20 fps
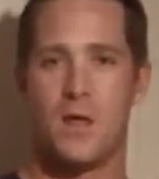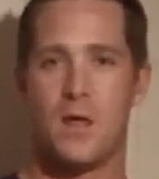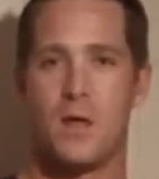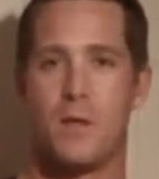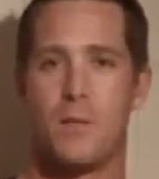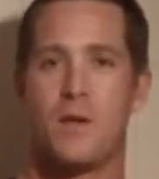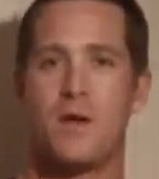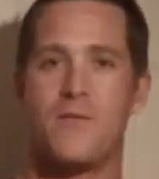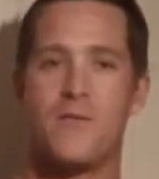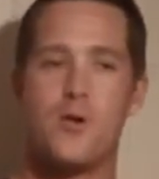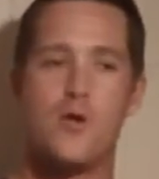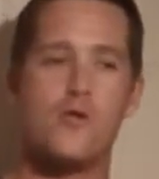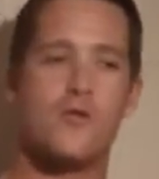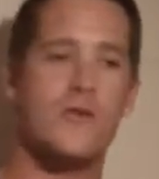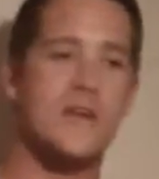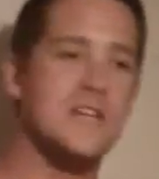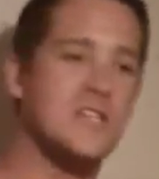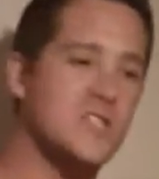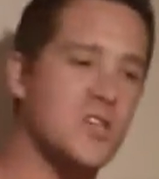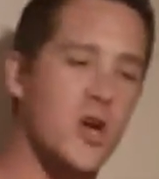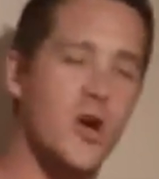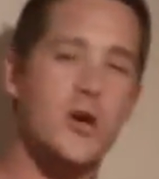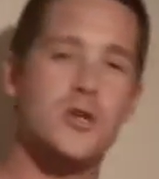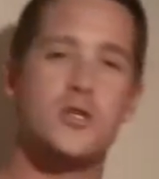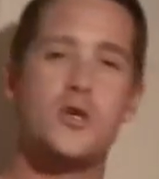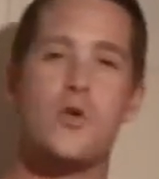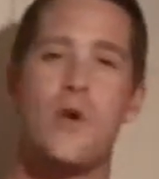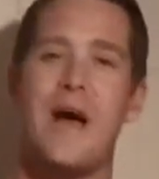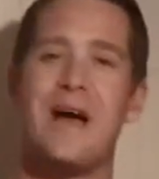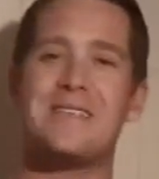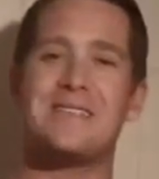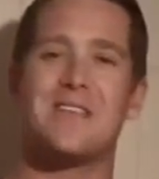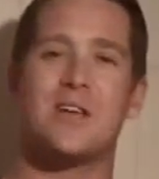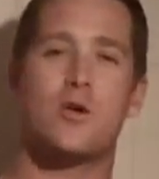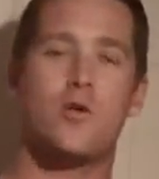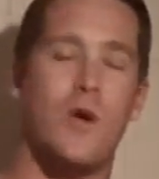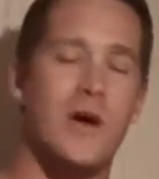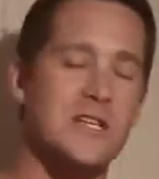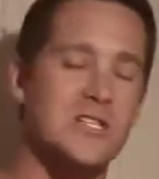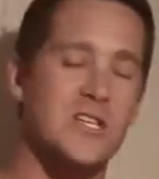But if you research, you ask the
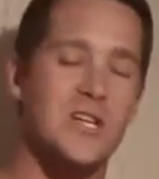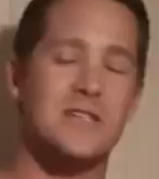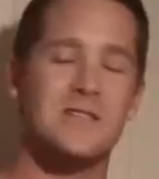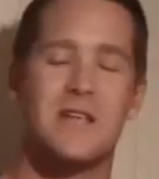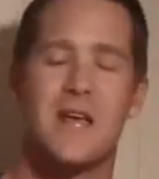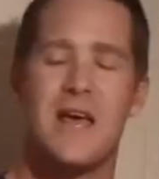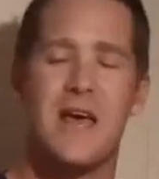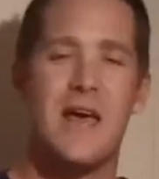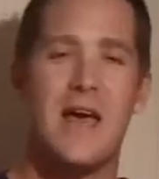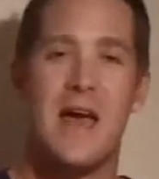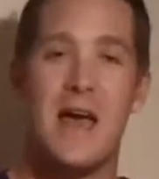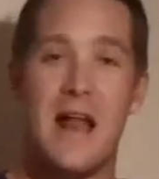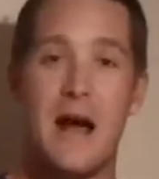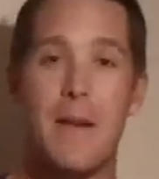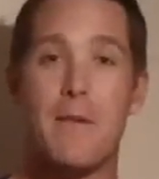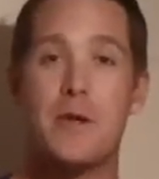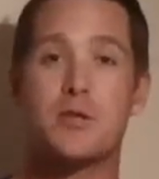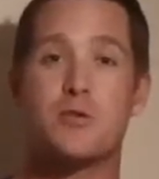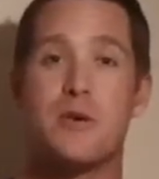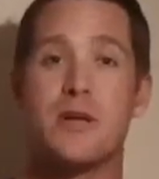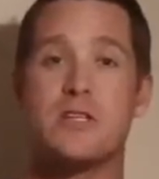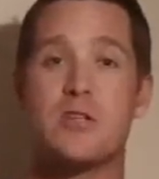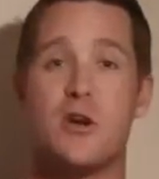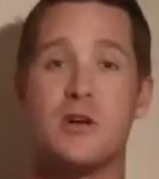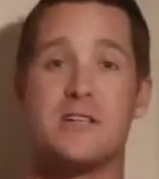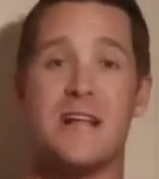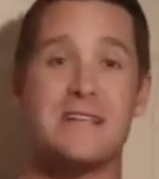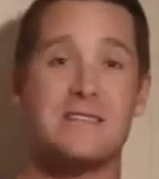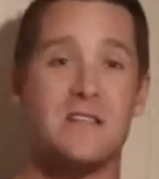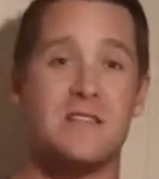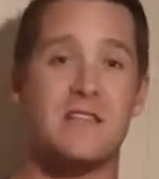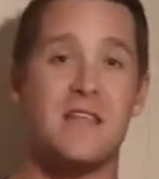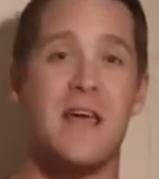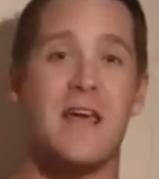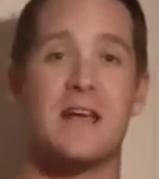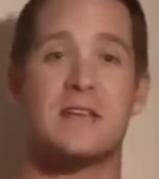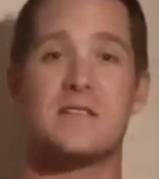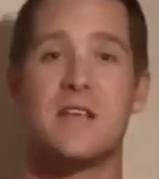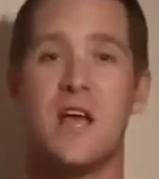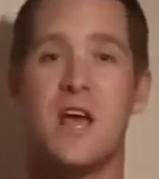questions, and how much research, that's the thing,
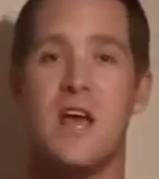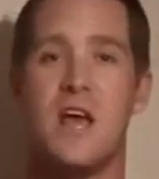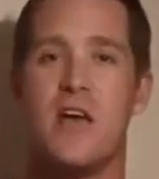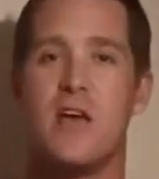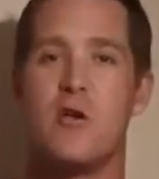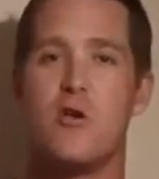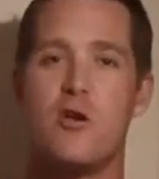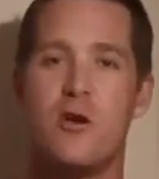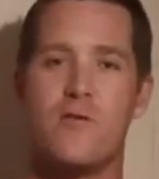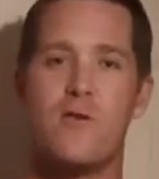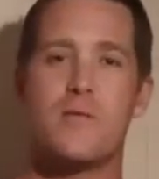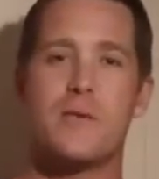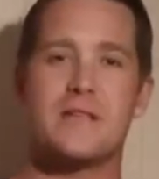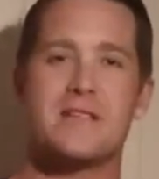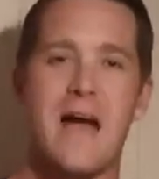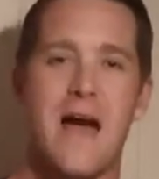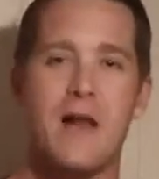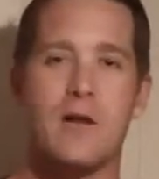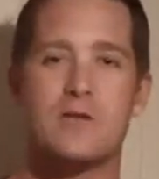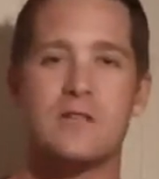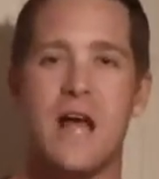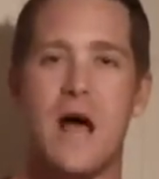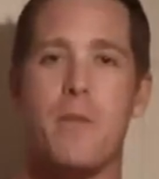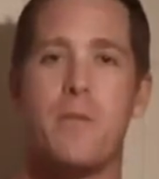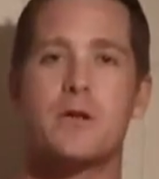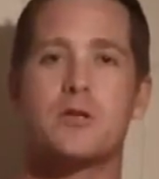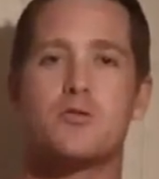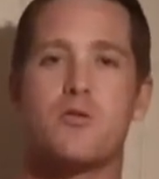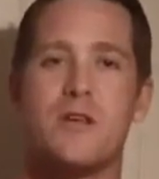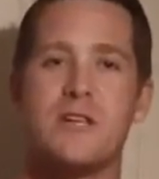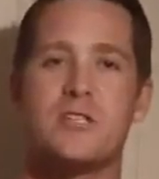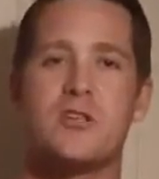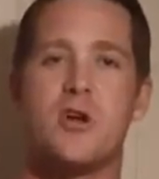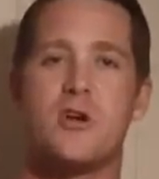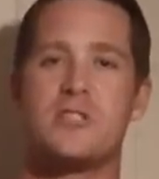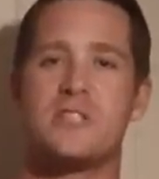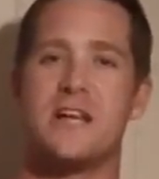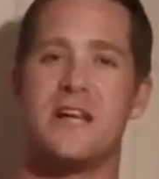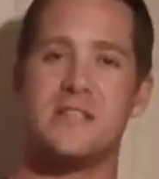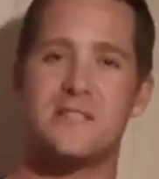is you interview McDonald's, how much
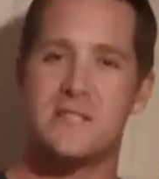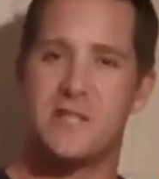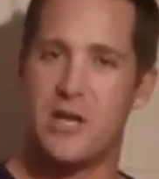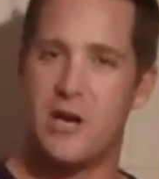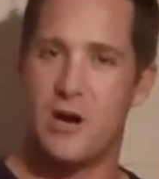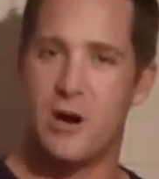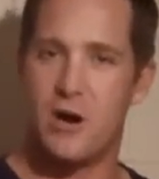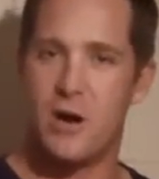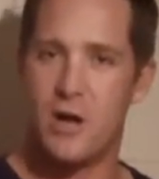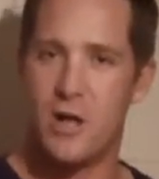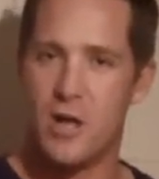research is there?